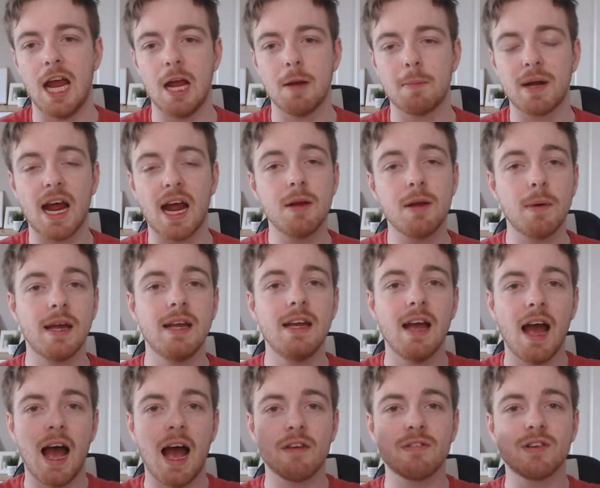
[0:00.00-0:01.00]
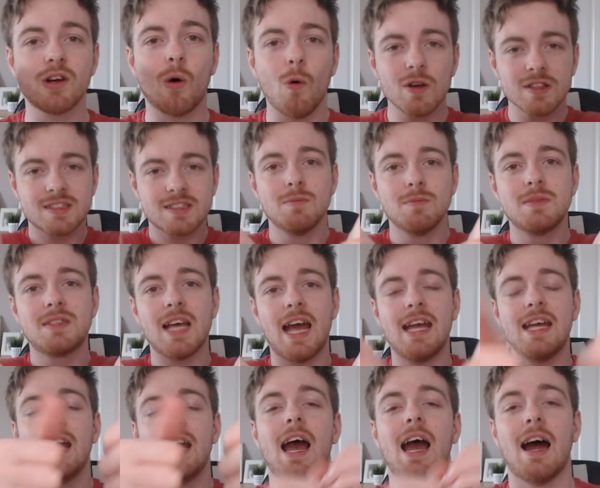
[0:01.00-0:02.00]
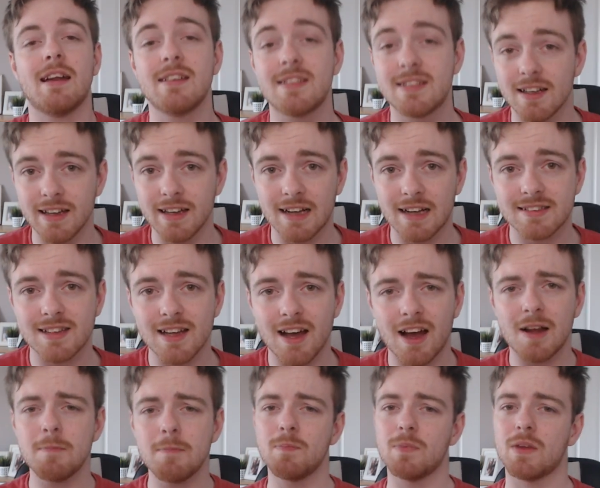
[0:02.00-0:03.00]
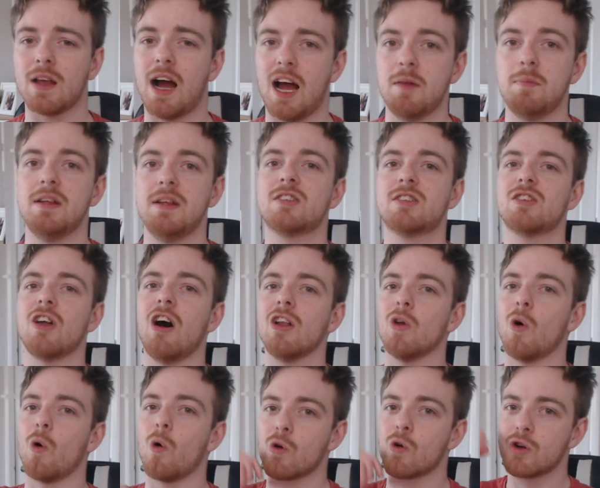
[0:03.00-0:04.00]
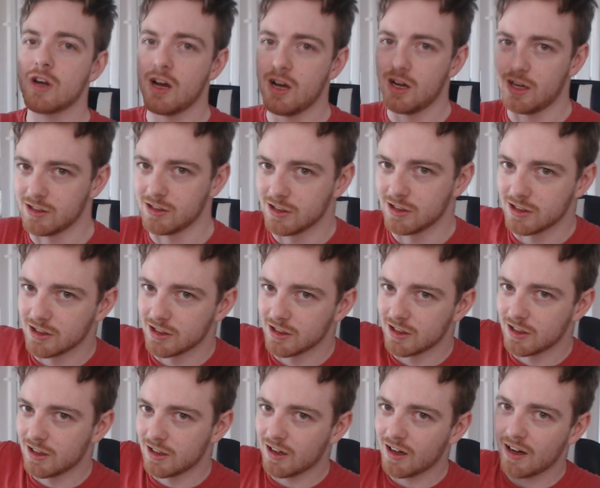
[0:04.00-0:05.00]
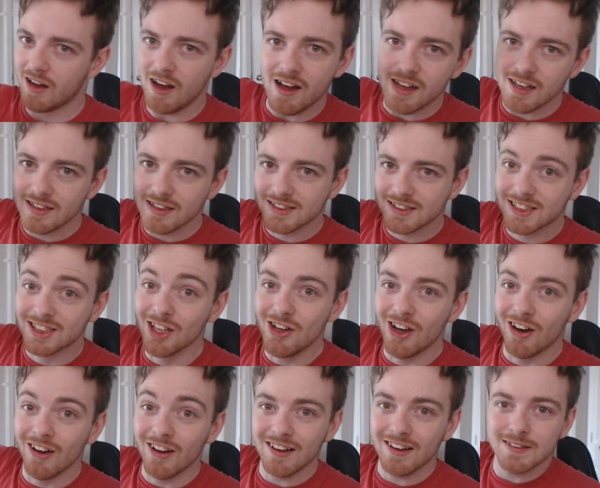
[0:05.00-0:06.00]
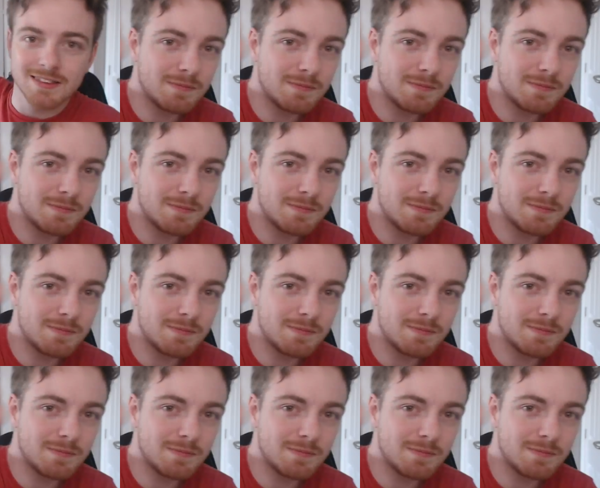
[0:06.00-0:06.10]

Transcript: Uh, but anyway, have an awesome day, and until next time, I've been Starlord. Oh, see ya!